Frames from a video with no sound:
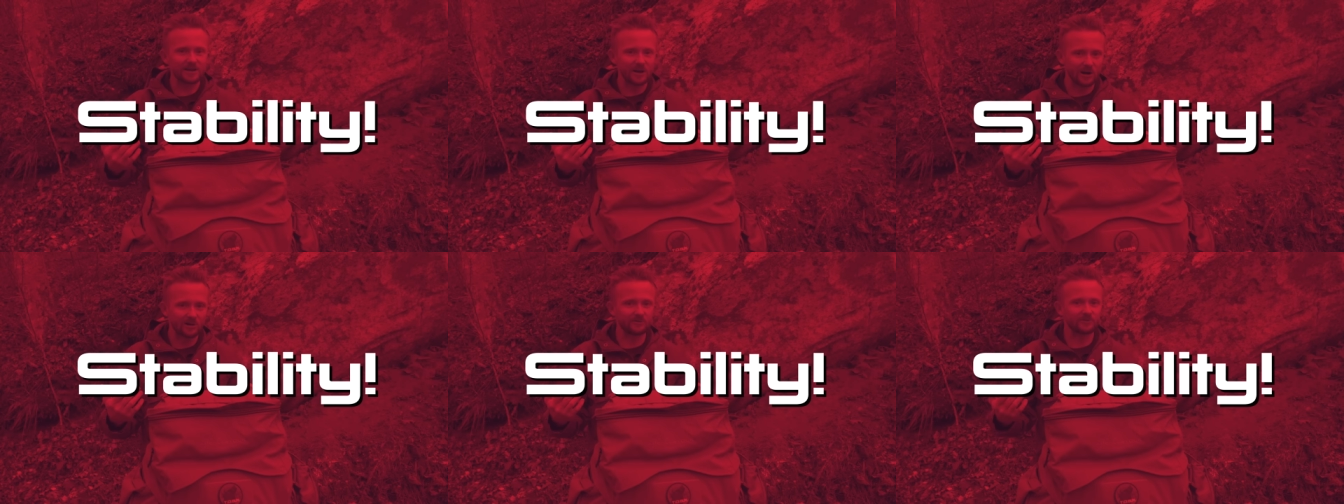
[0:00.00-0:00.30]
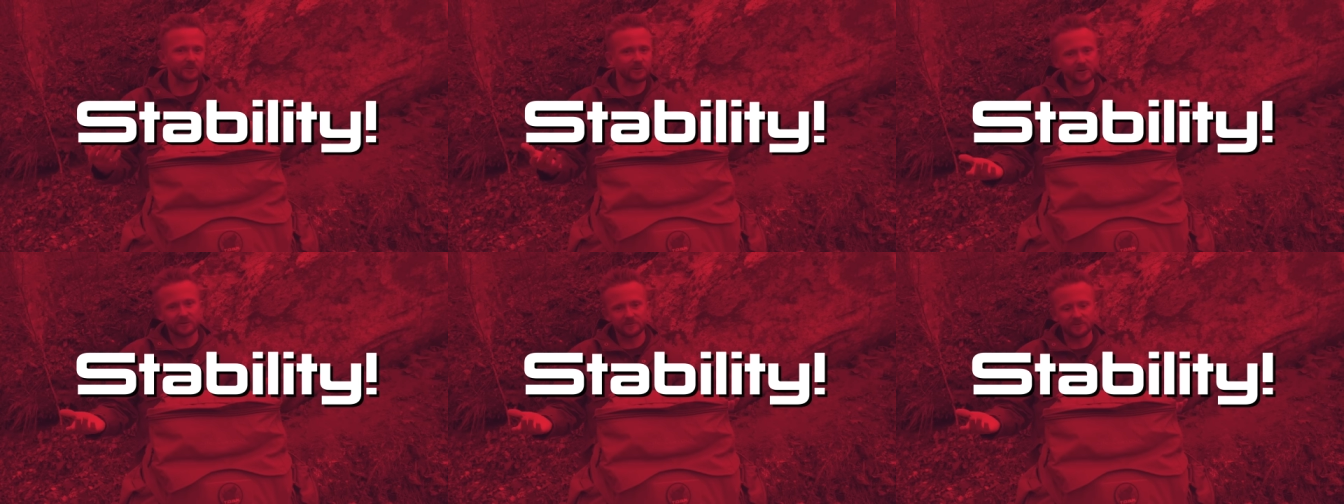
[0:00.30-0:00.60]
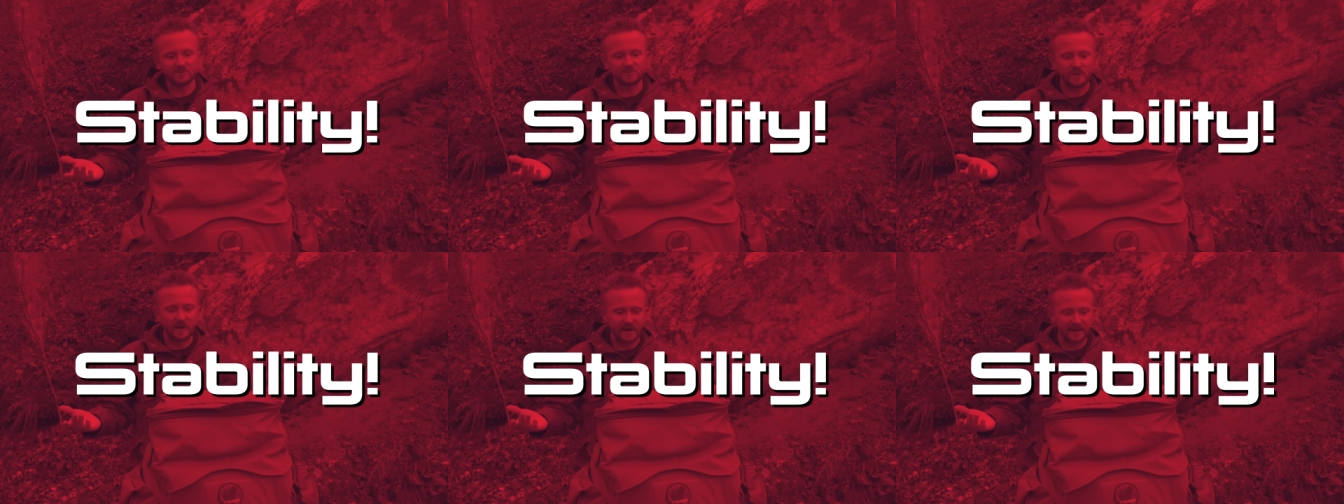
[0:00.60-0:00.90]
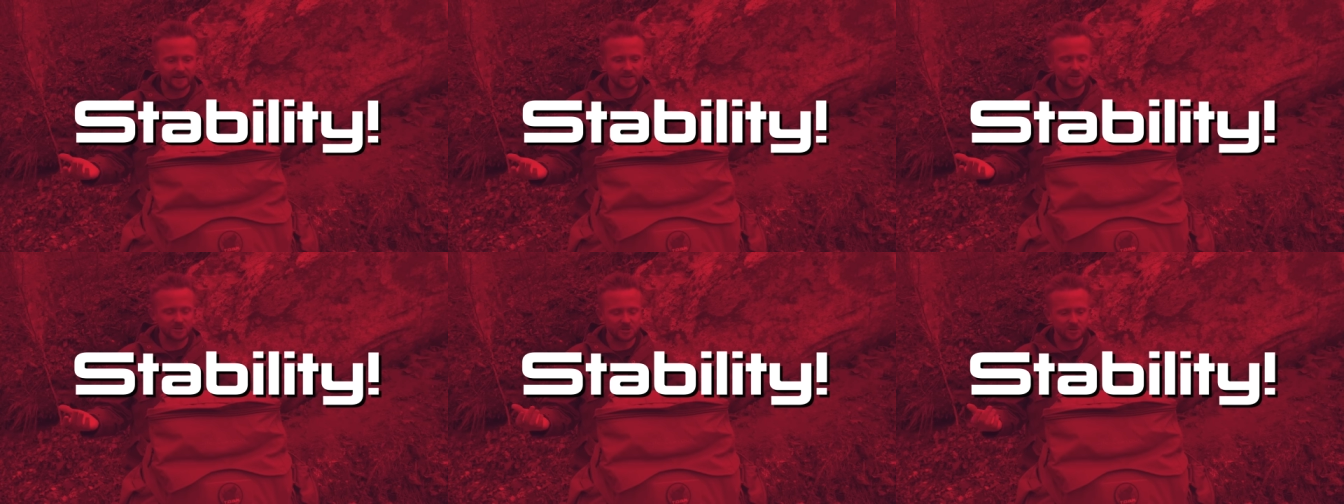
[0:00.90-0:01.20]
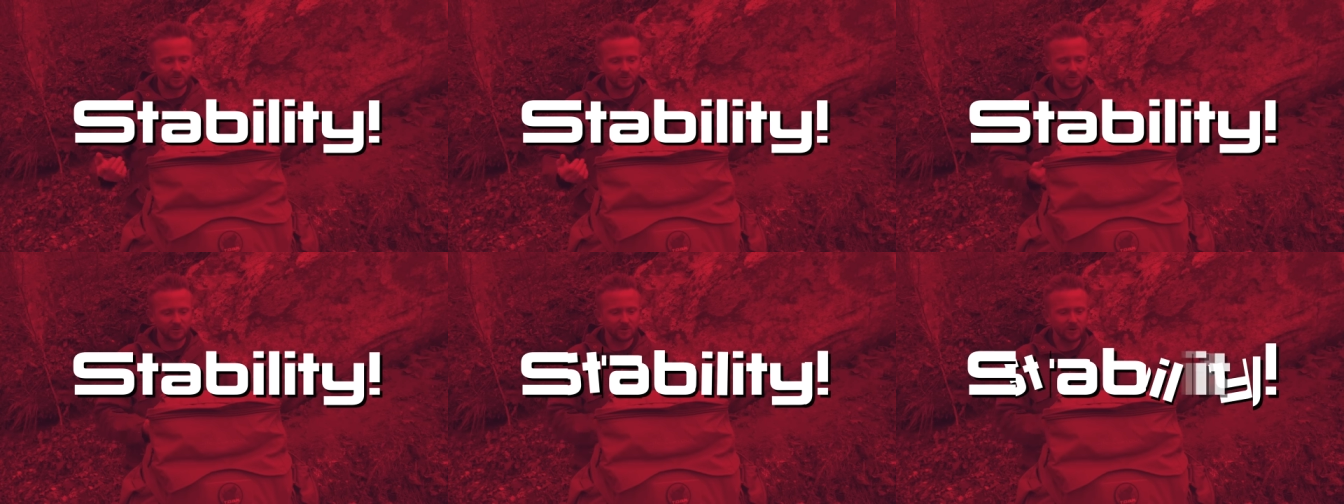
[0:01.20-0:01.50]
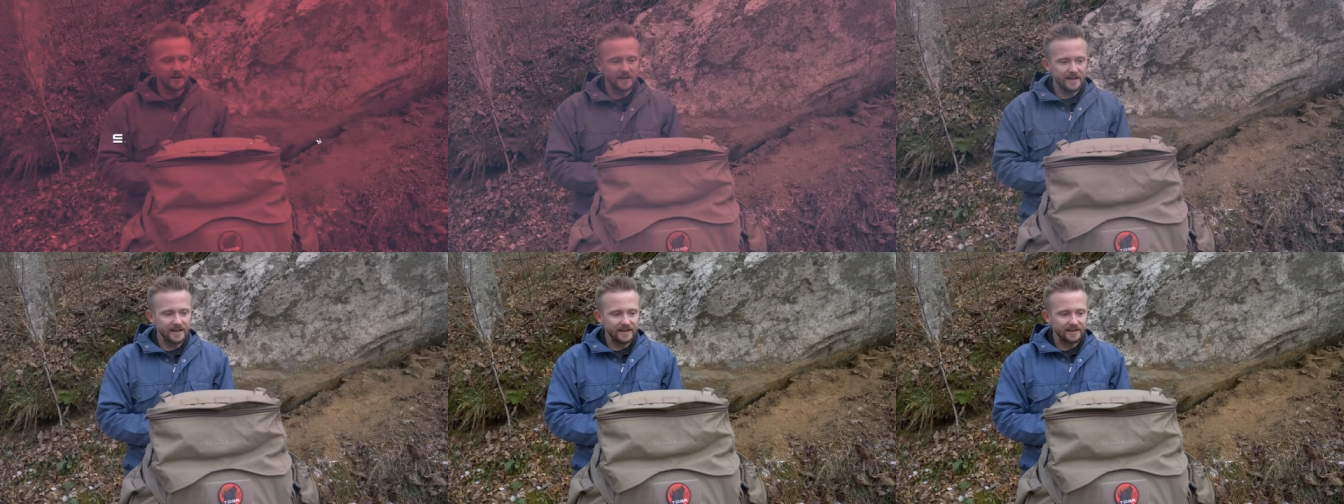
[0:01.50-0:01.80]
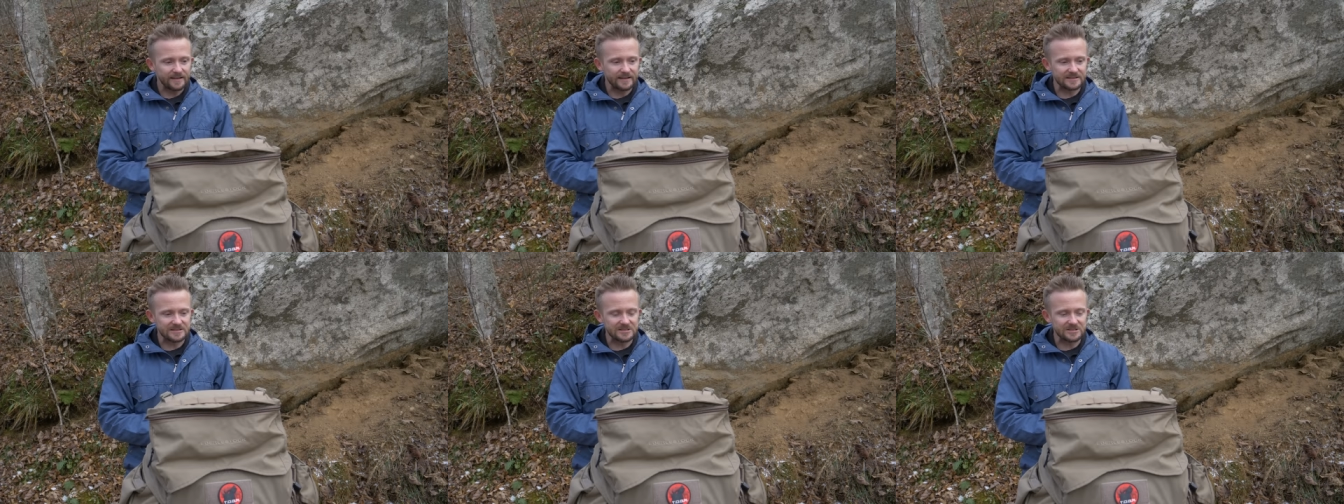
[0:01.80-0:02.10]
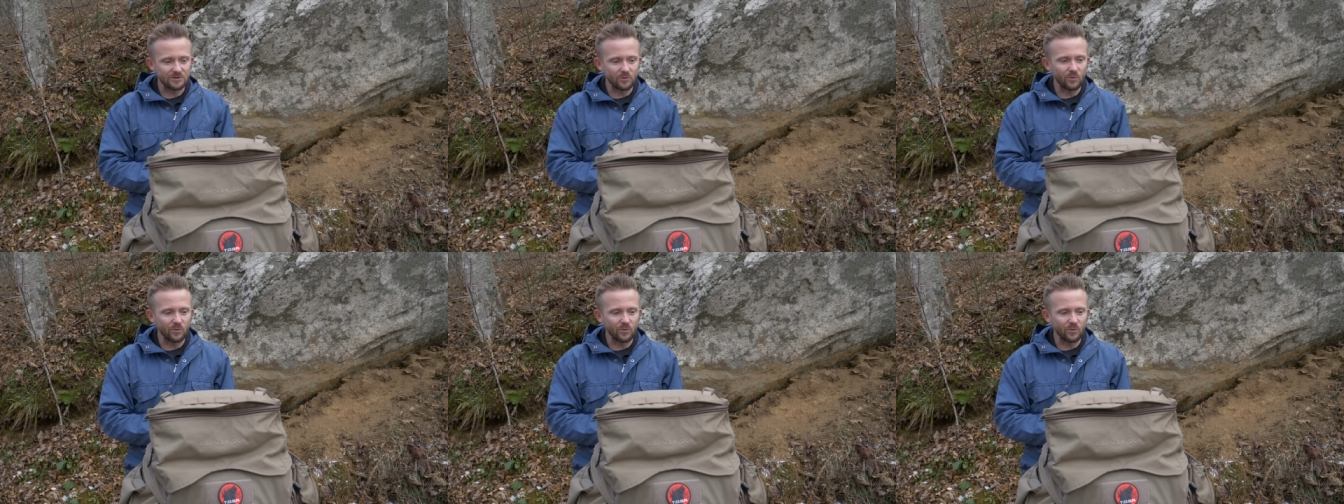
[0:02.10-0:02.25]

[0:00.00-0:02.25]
comfort of this pack in general. It's